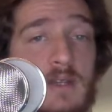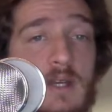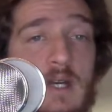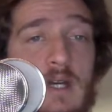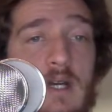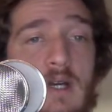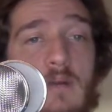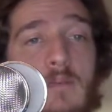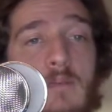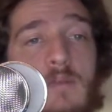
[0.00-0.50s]

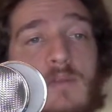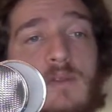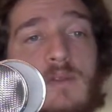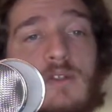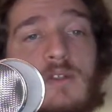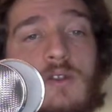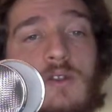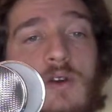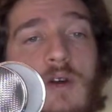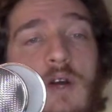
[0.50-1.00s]

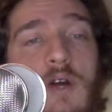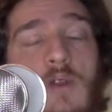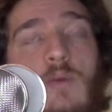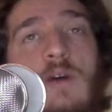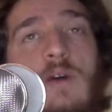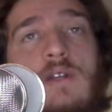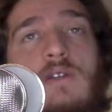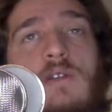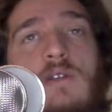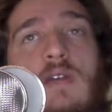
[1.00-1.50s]
So
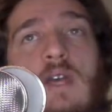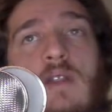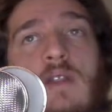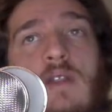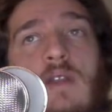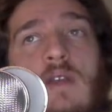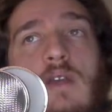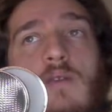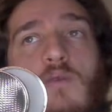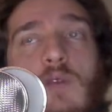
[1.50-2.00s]
otherwise you
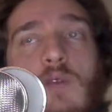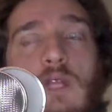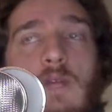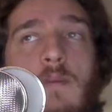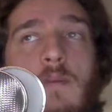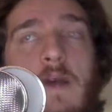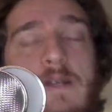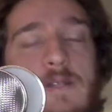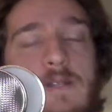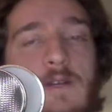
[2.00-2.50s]
get the
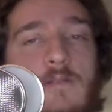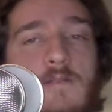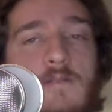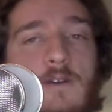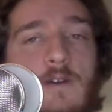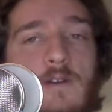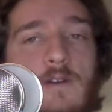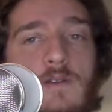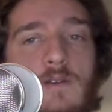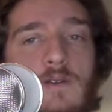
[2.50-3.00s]
really basic
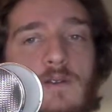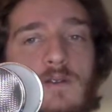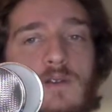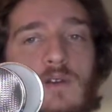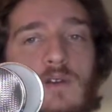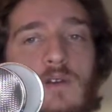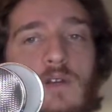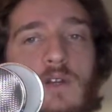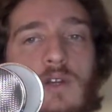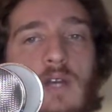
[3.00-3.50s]
font.
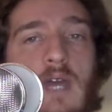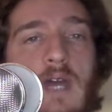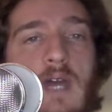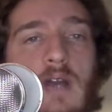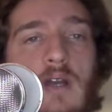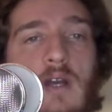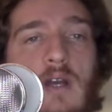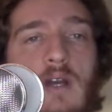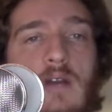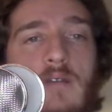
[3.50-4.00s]
So you
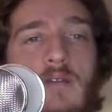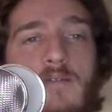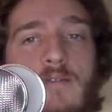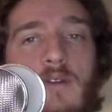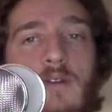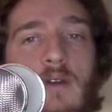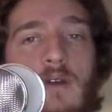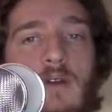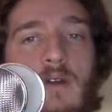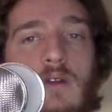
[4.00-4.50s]
can kind of
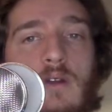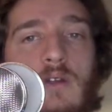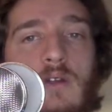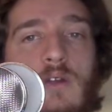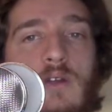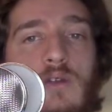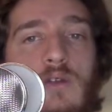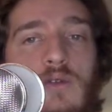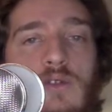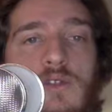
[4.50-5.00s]

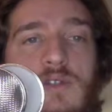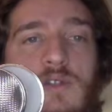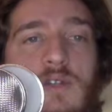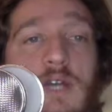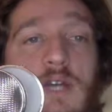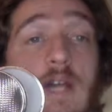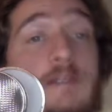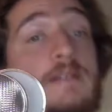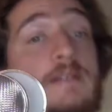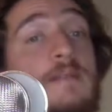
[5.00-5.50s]
use
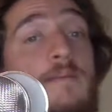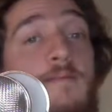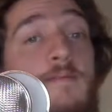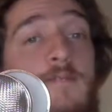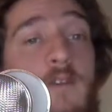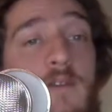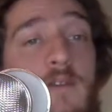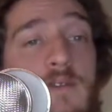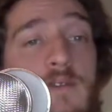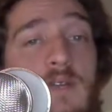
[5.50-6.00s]
custom
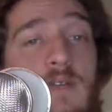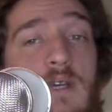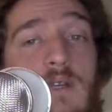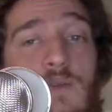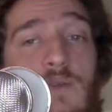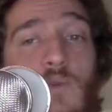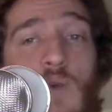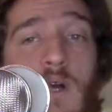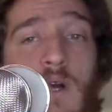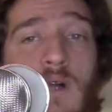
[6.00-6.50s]
fonts
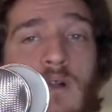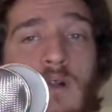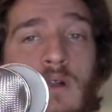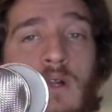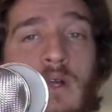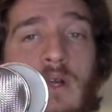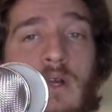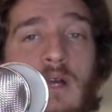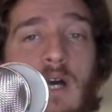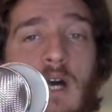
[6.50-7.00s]
as
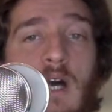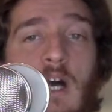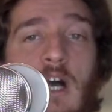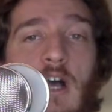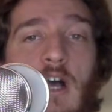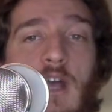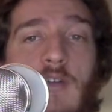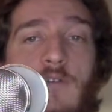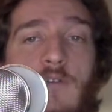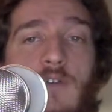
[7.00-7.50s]
well
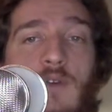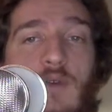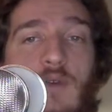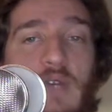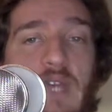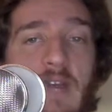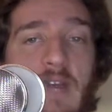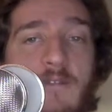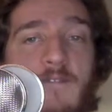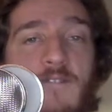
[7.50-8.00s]
if
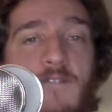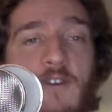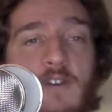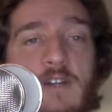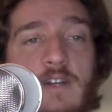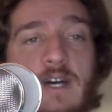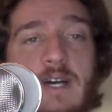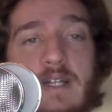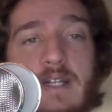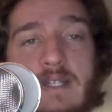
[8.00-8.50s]
you get
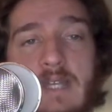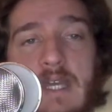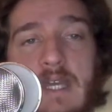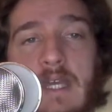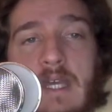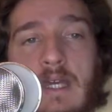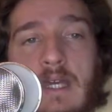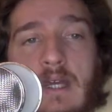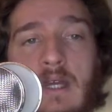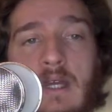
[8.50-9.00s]
font ID.